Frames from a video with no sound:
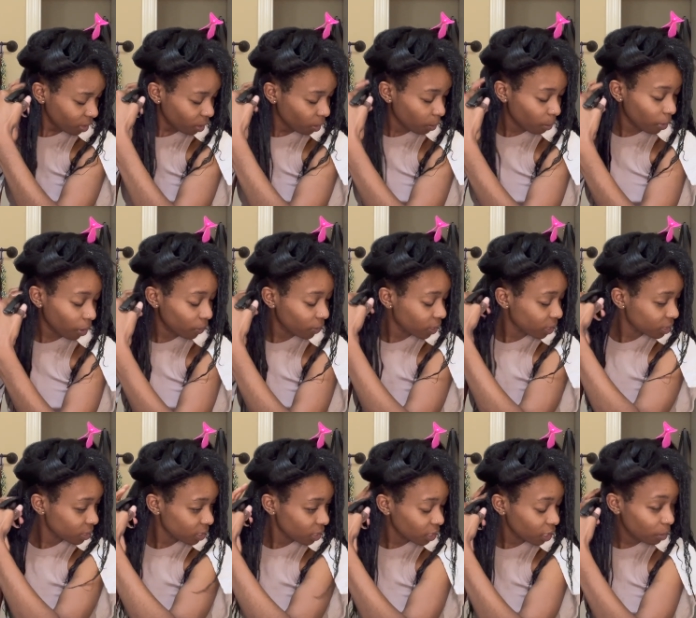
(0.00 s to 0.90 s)
Bro, when I
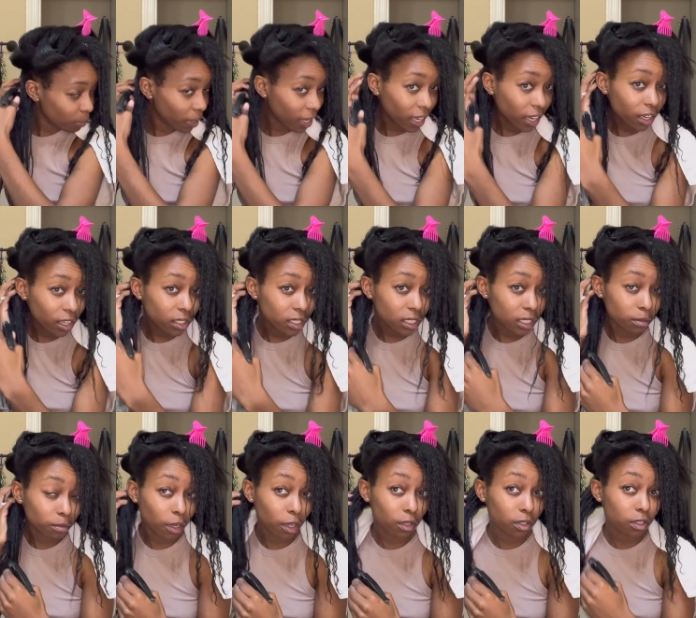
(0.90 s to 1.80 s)
tell y'all, my hair
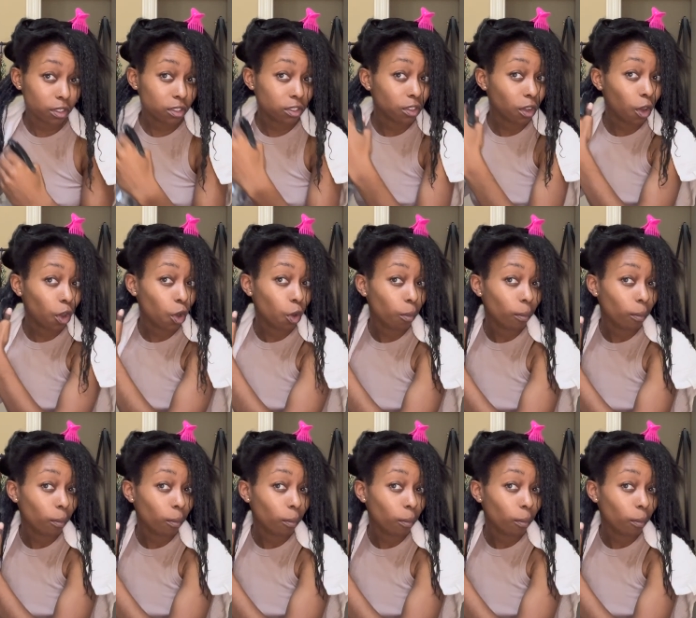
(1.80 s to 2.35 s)
smelled so